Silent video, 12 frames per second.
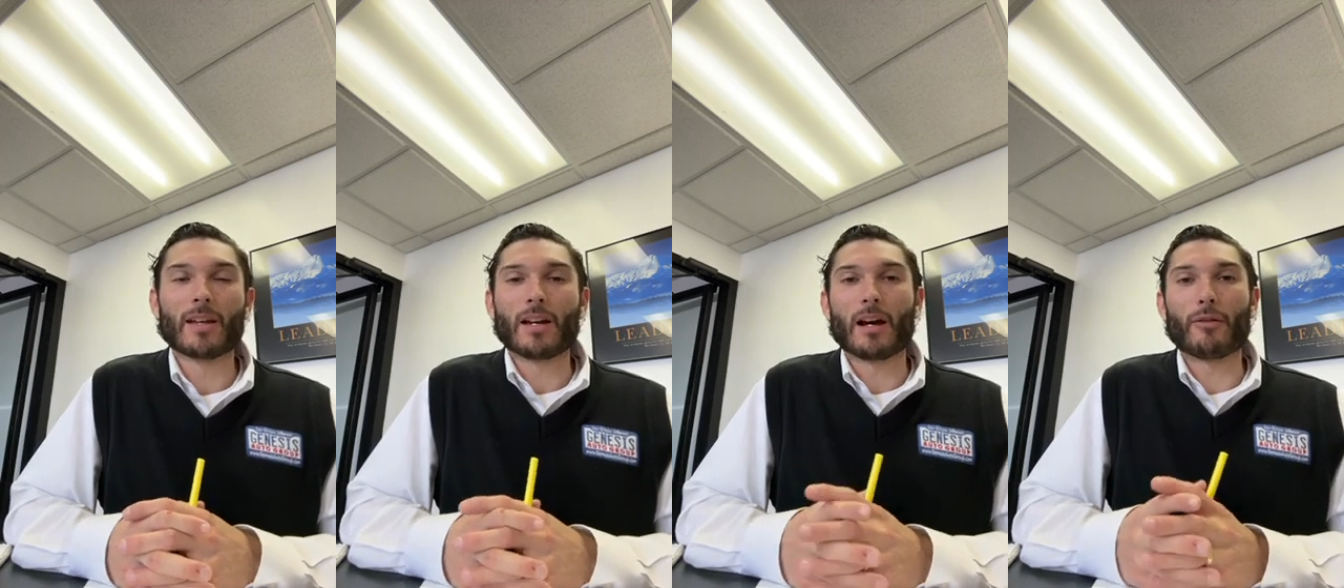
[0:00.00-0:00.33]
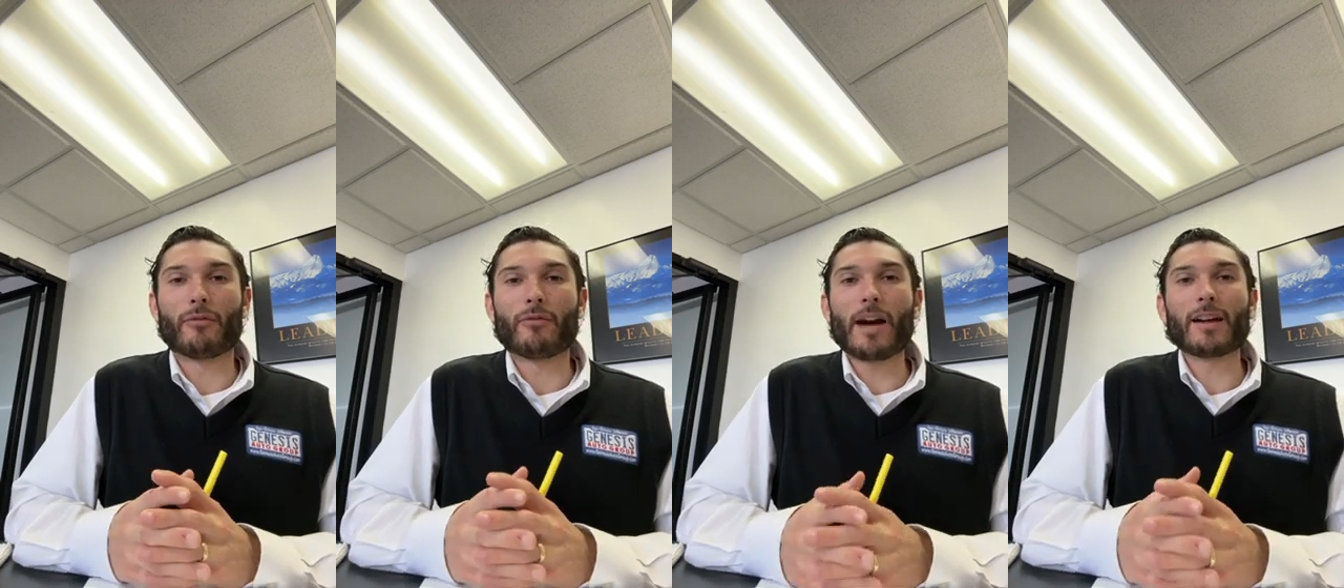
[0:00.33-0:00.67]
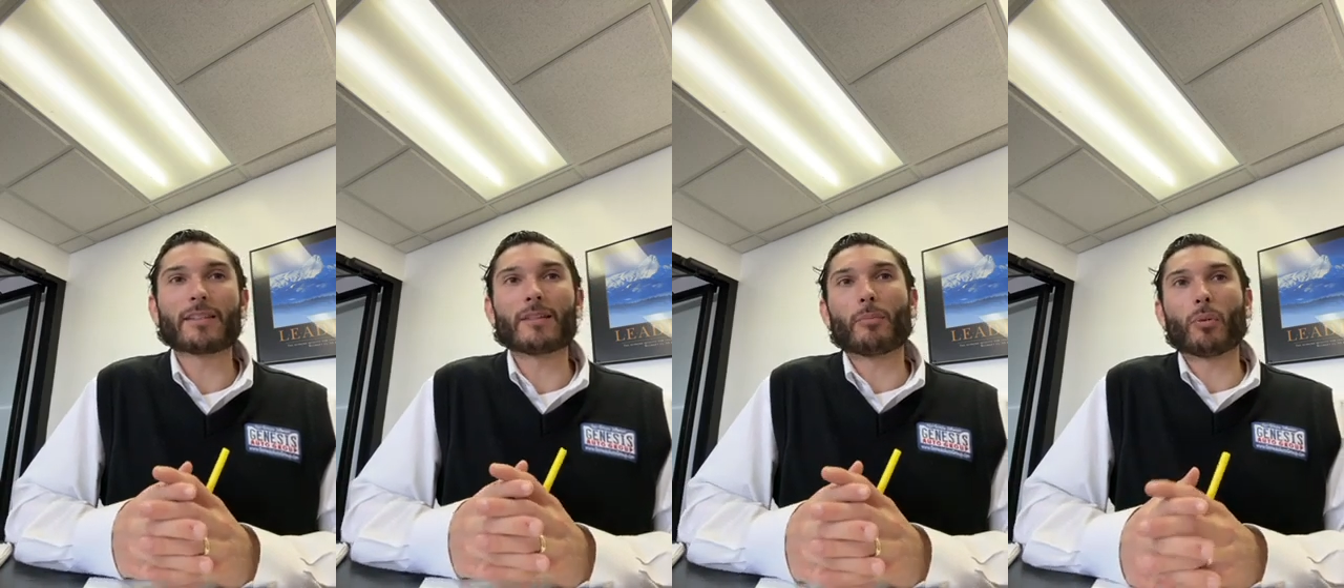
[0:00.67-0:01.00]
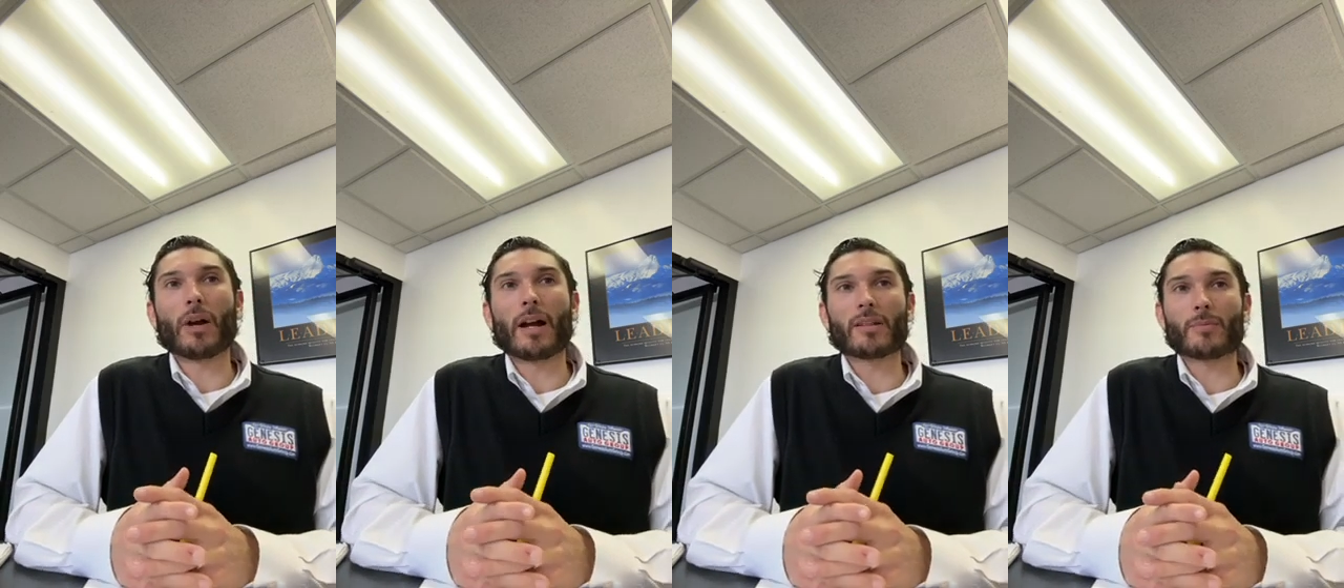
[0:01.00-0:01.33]
Effective
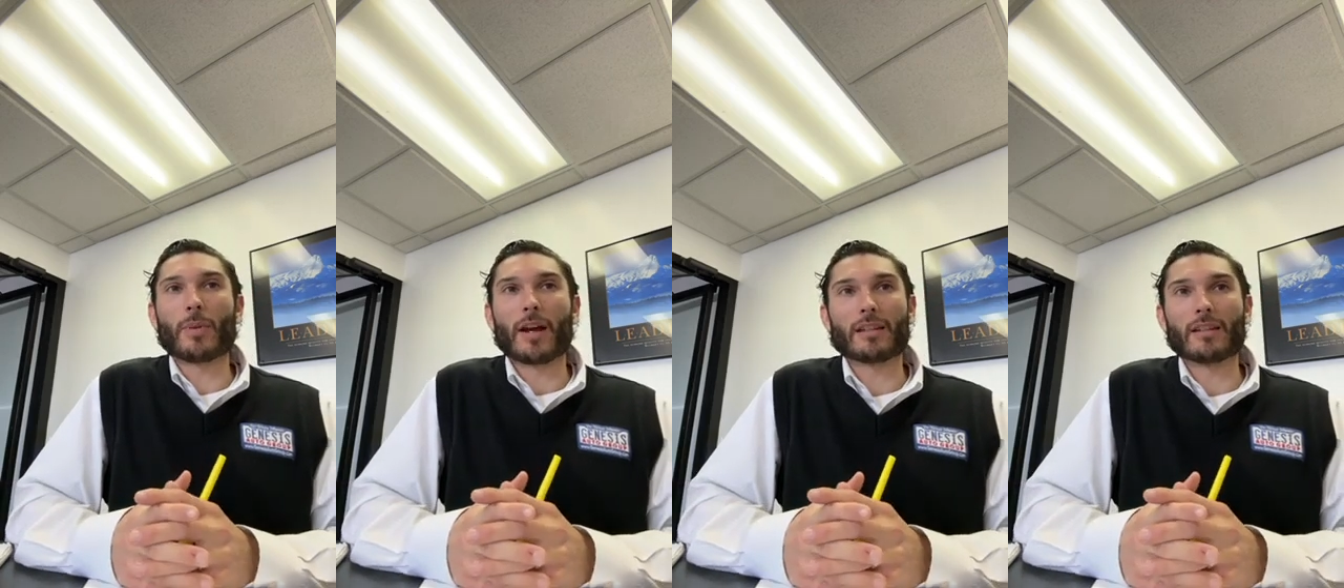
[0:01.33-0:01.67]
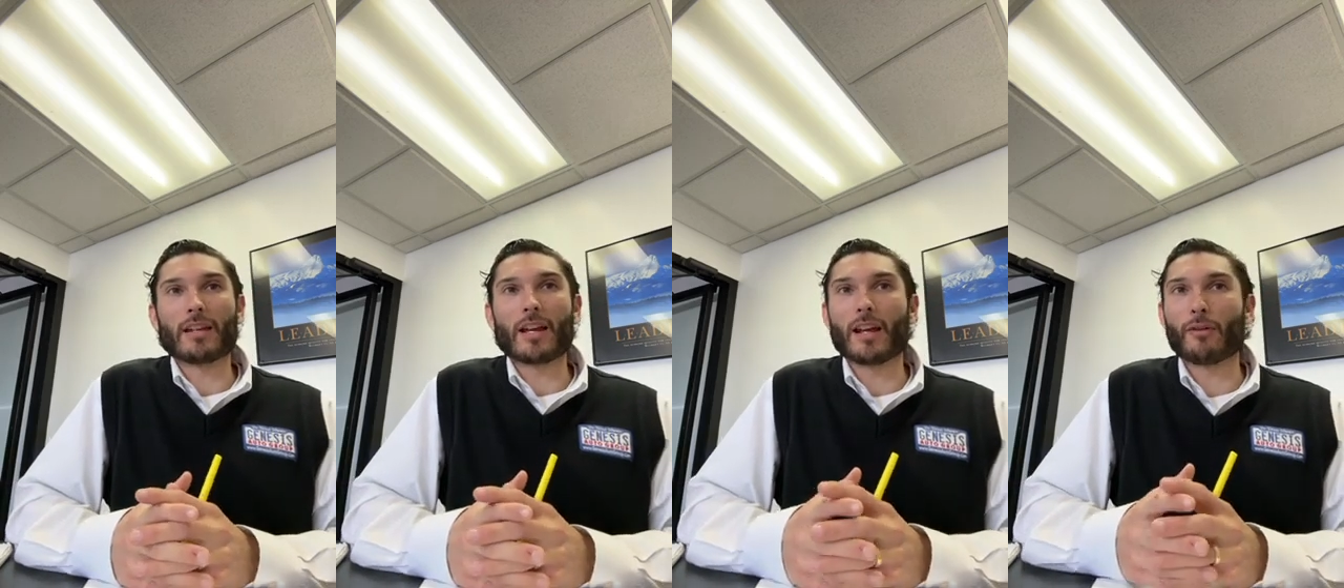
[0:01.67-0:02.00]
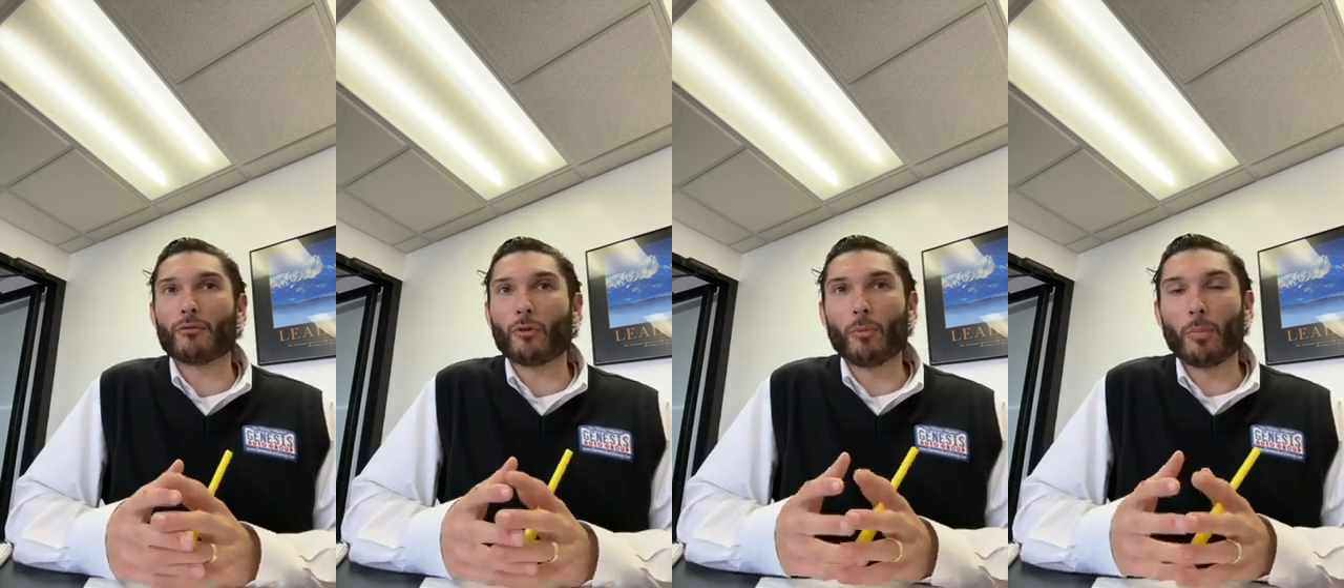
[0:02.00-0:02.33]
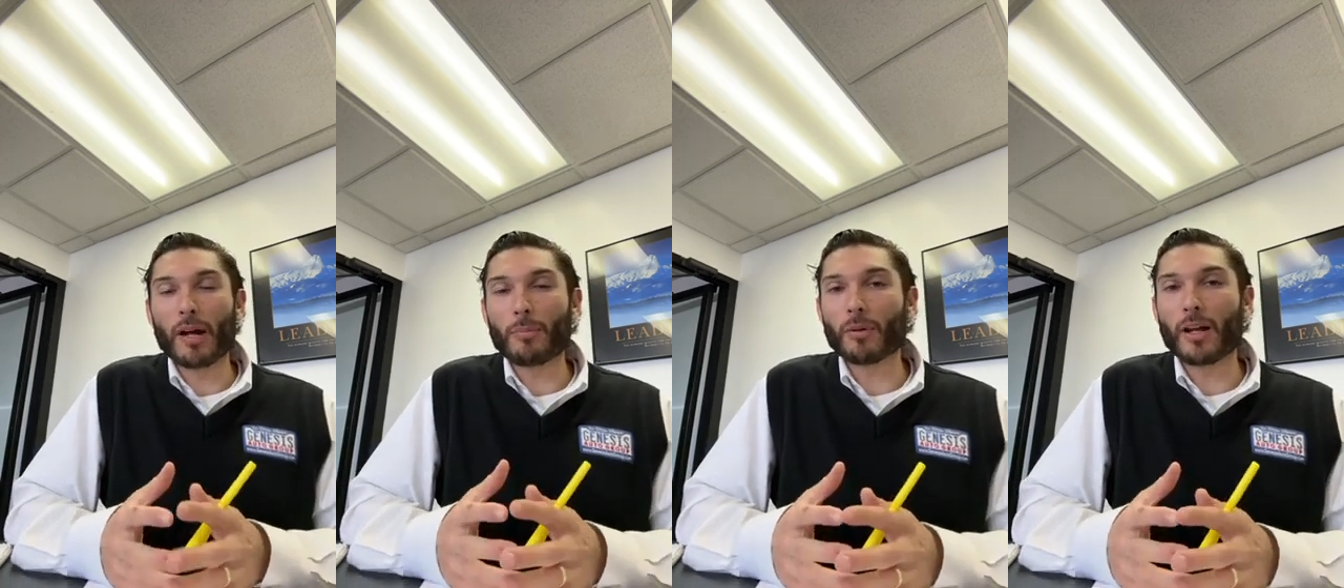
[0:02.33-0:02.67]
prospecting and a full
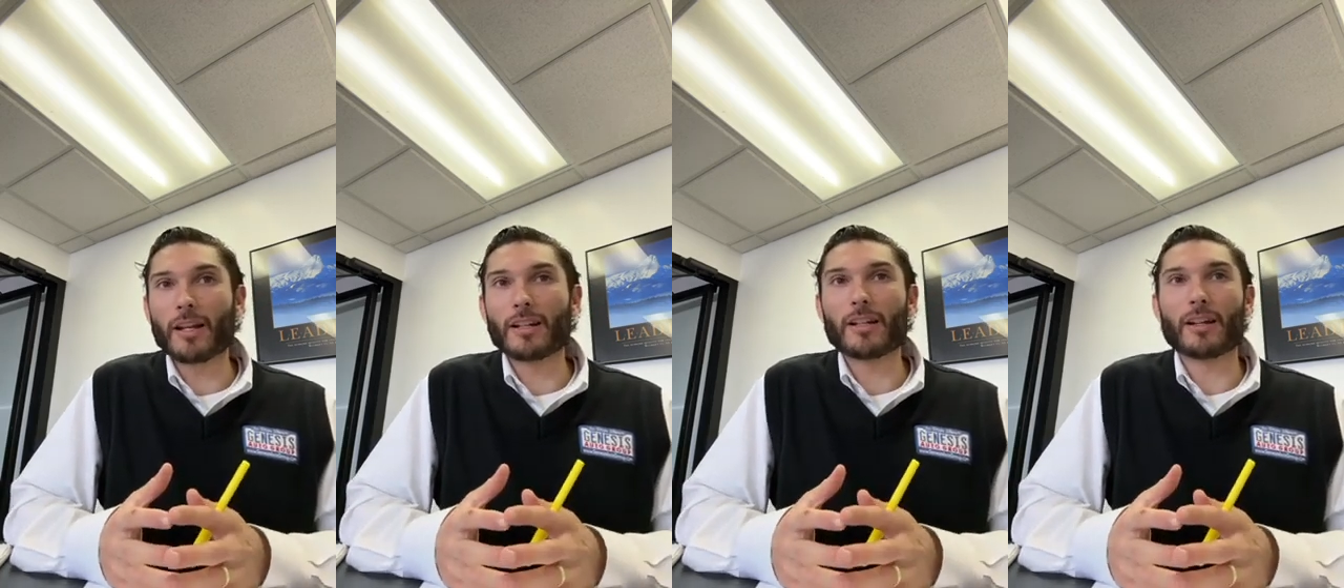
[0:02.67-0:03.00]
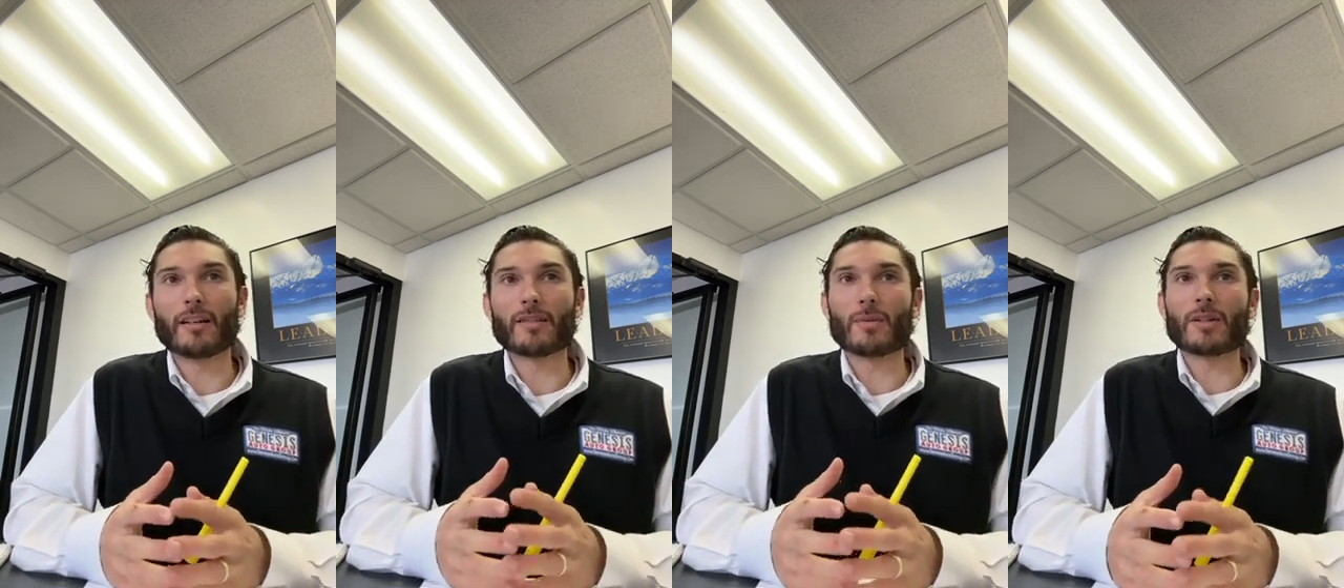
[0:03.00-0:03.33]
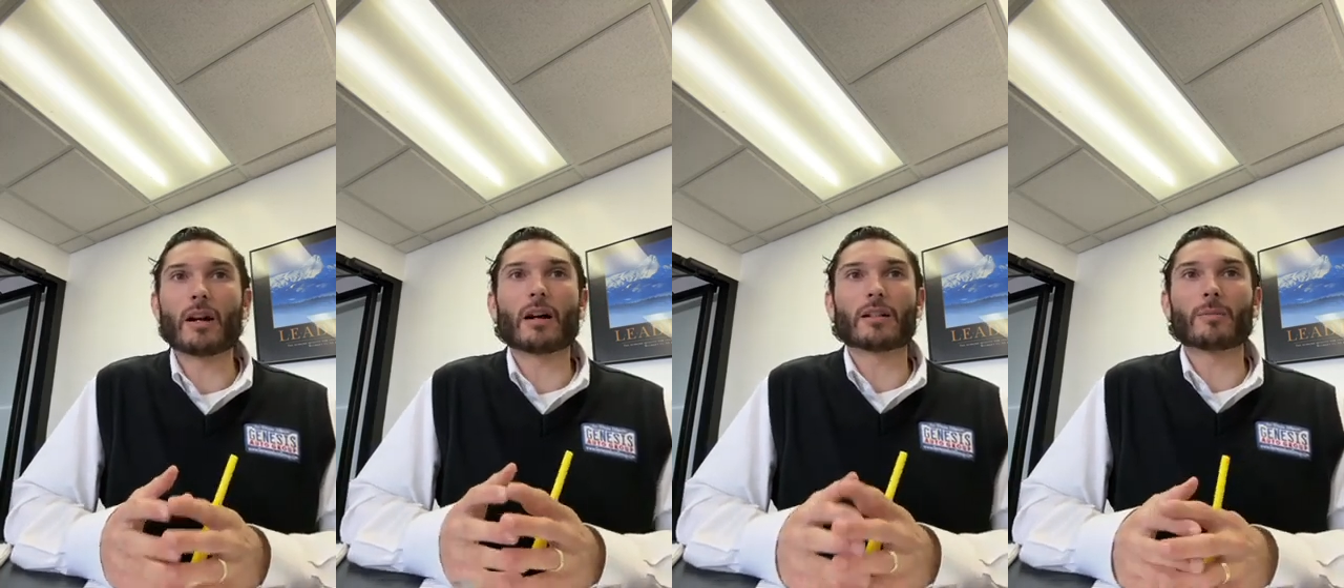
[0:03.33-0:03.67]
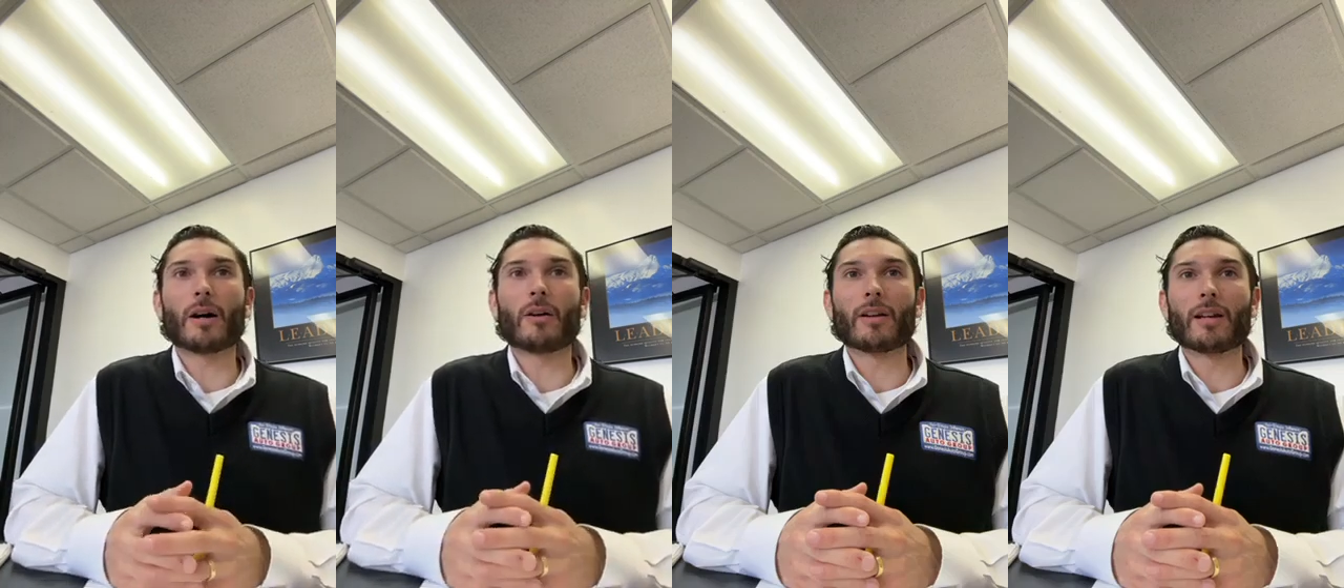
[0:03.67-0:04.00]
pipeline, as we talked
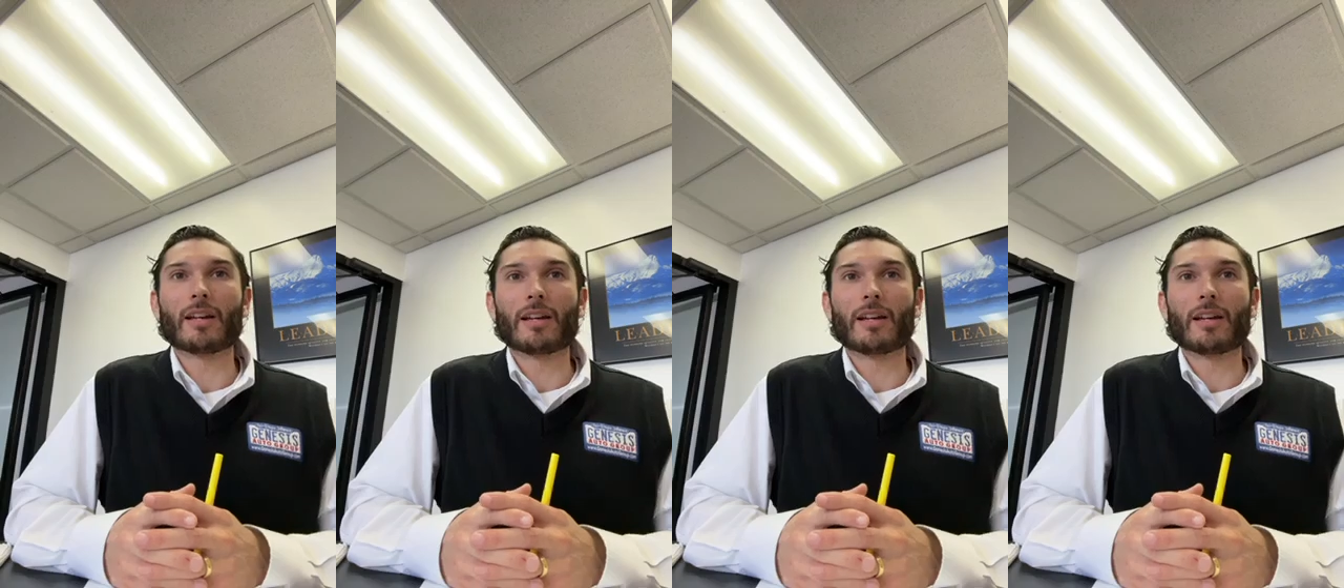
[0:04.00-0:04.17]
about,